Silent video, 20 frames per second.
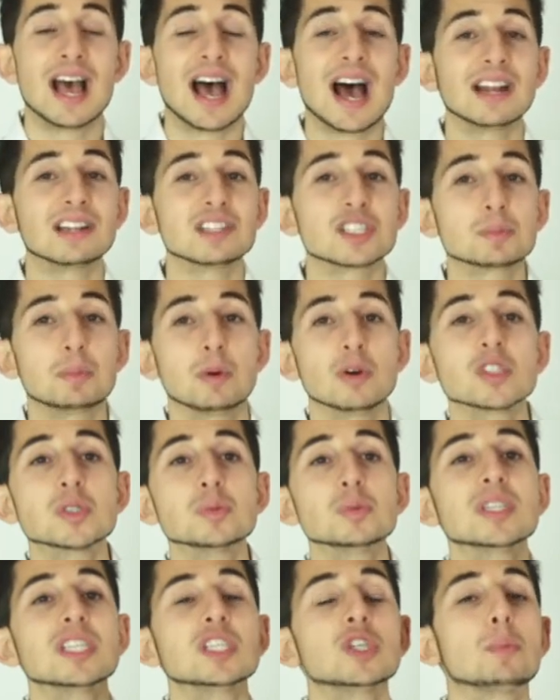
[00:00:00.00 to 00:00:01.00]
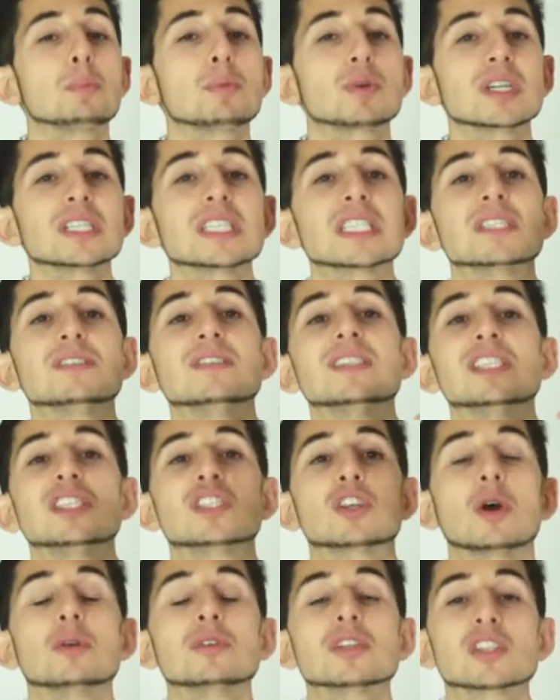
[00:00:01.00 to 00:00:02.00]
and it's possible that your productivity is
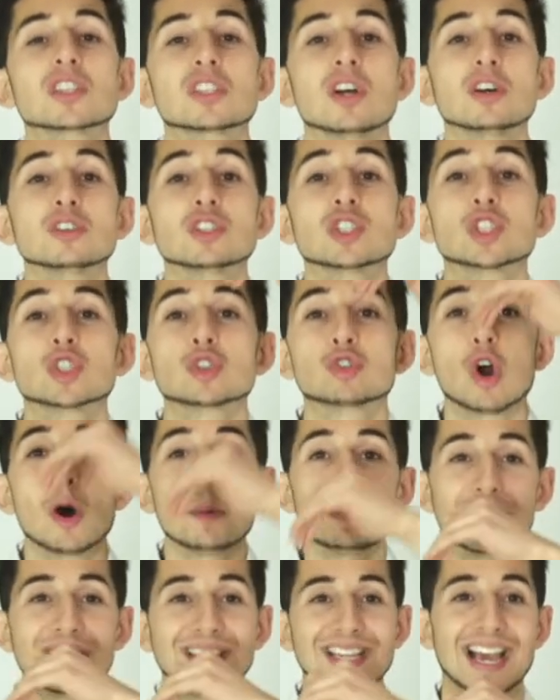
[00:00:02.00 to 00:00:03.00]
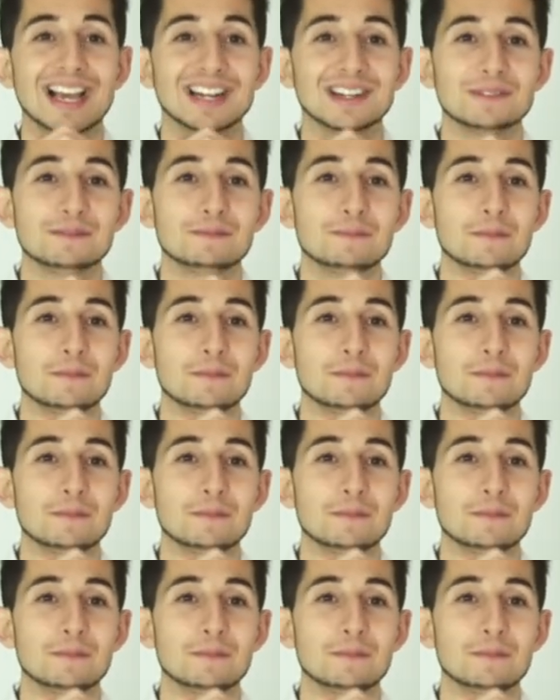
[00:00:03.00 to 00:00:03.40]
going to start to drop again.